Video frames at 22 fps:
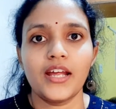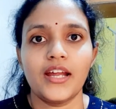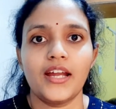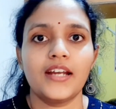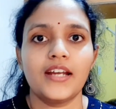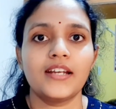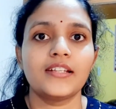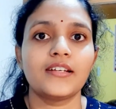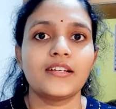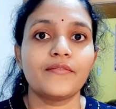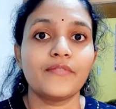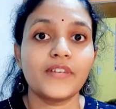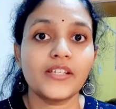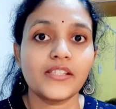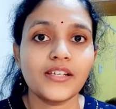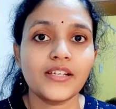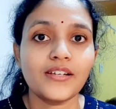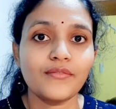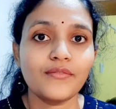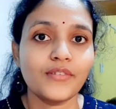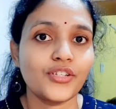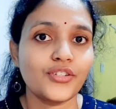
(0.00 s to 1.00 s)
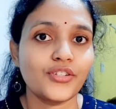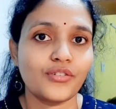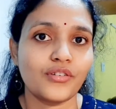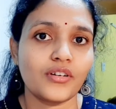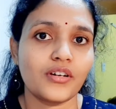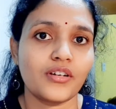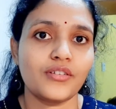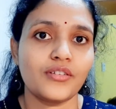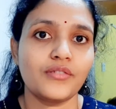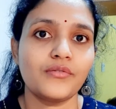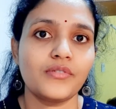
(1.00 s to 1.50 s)
and the vessel which you
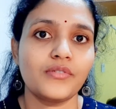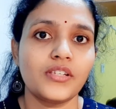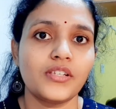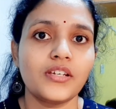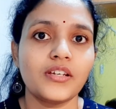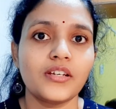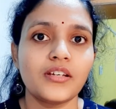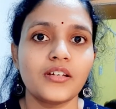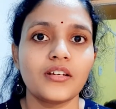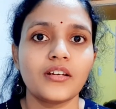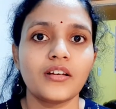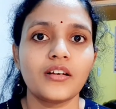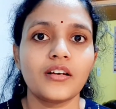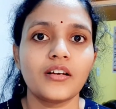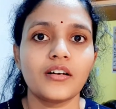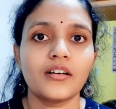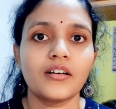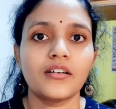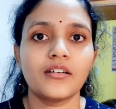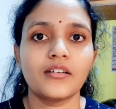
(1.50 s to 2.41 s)
are using